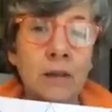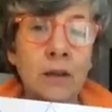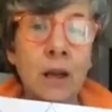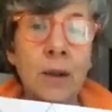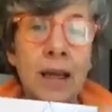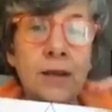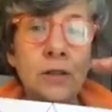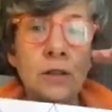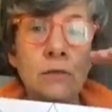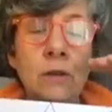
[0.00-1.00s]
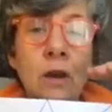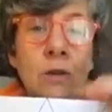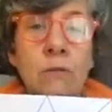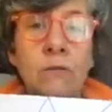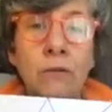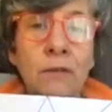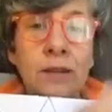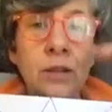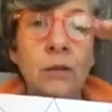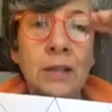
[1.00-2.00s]
Low
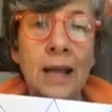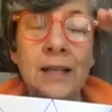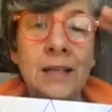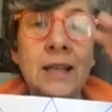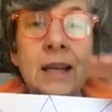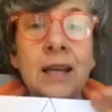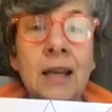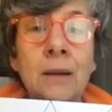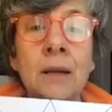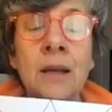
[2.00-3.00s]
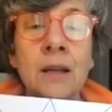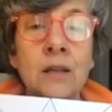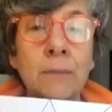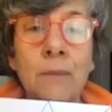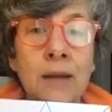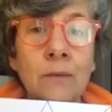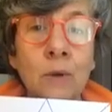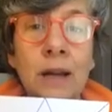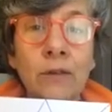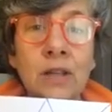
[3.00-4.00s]
threshold, high ceiling, at
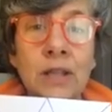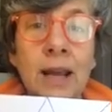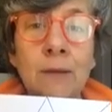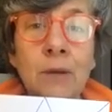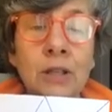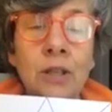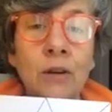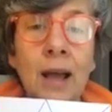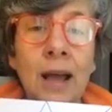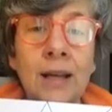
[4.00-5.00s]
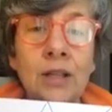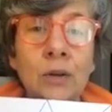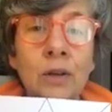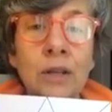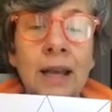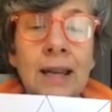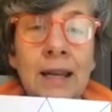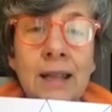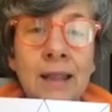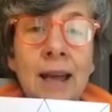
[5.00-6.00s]
whatever attainment you're at, you can get
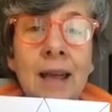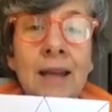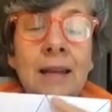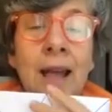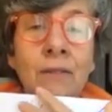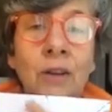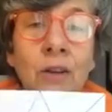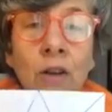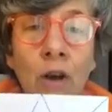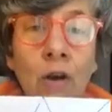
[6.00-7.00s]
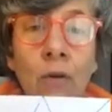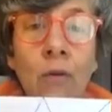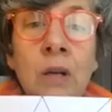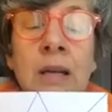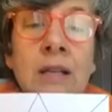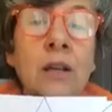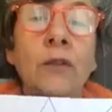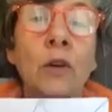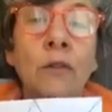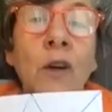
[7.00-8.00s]
in there and have a go. So
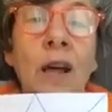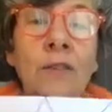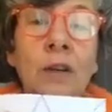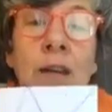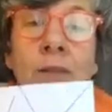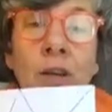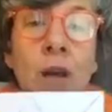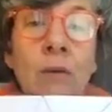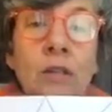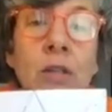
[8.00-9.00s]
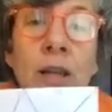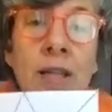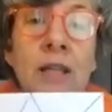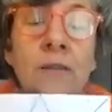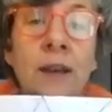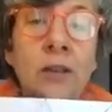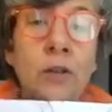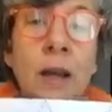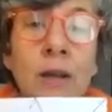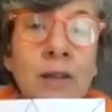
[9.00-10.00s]
if you're 5, you can have a go and just identify the
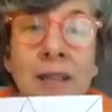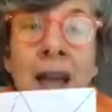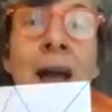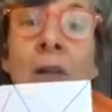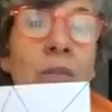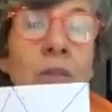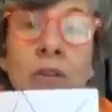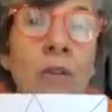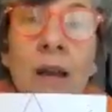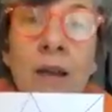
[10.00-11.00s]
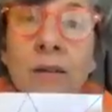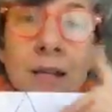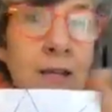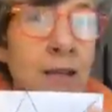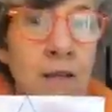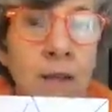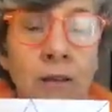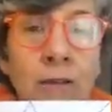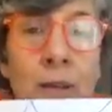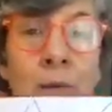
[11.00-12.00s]
triangles, count the triangles. That's
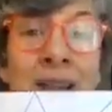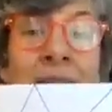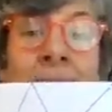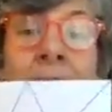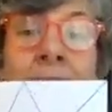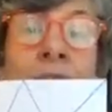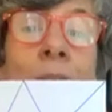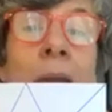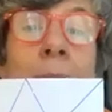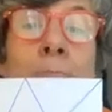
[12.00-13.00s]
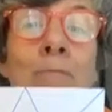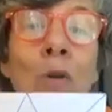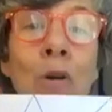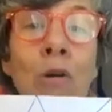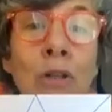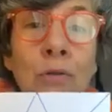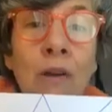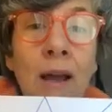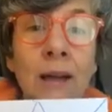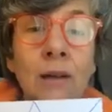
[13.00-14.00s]
another great one. Can you make more
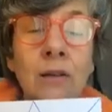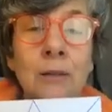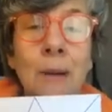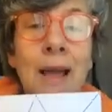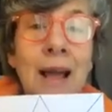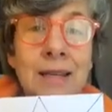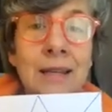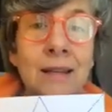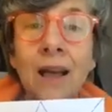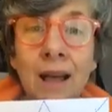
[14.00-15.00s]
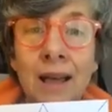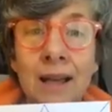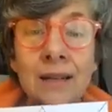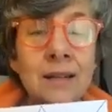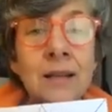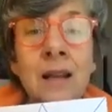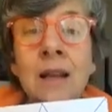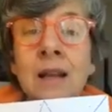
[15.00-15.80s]
triangles by adding lines?